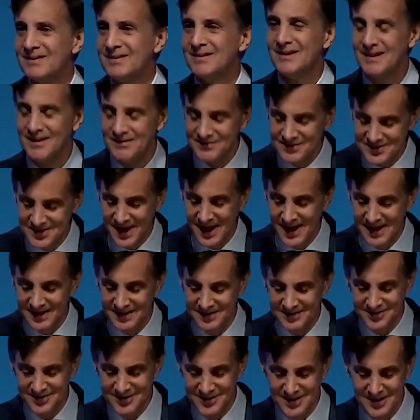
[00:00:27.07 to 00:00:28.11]
of
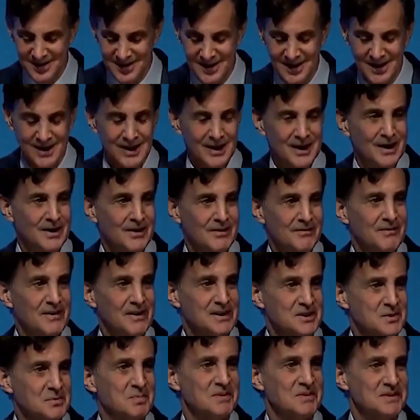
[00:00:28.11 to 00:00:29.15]
science, of
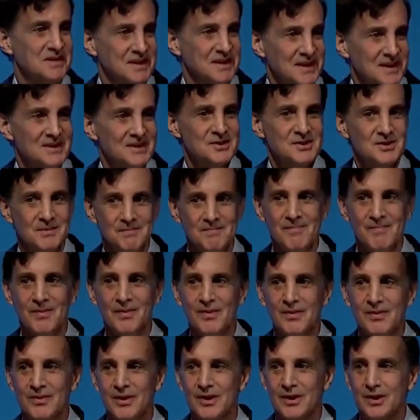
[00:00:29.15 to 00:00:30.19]
expertise,
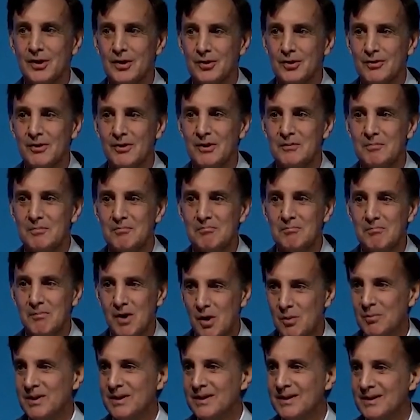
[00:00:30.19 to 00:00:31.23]
the current
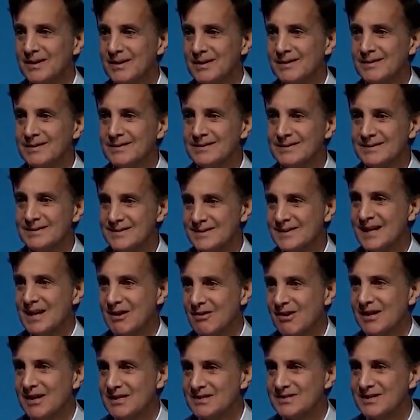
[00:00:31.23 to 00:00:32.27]
moment is, dare
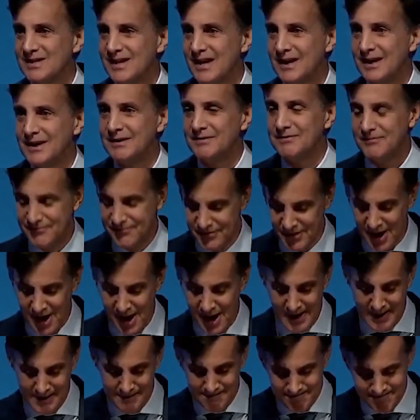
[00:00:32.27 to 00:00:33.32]
I say,
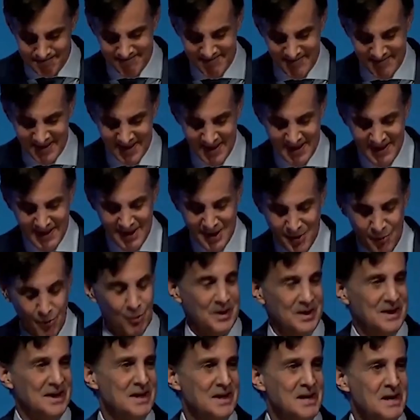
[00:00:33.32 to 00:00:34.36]
fraught.
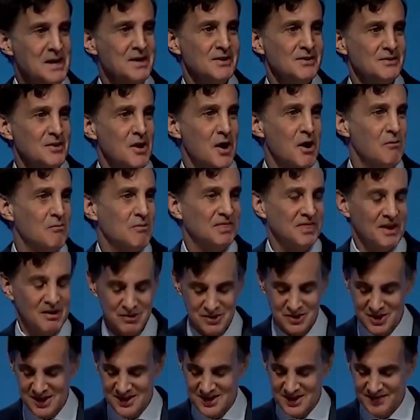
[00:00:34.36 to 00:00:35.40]
We, not without
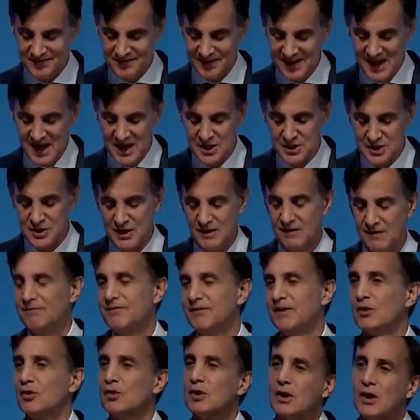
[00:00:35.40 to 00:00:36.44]
justification,
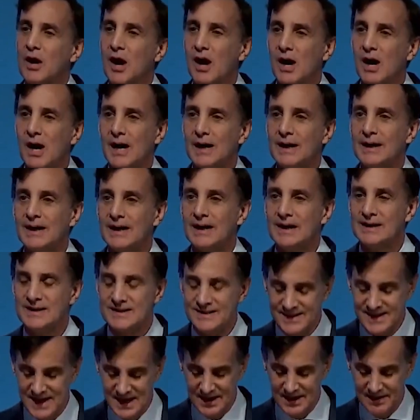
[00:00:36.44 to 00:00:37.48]
feel caught in a
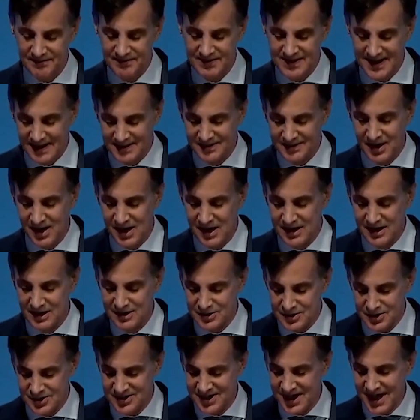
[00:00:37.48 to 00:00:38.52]
set of tectonic
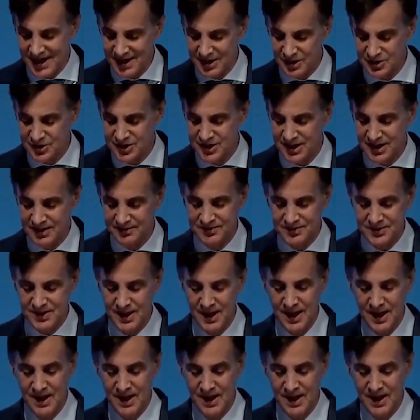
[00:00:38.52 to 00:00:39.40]
societal shifts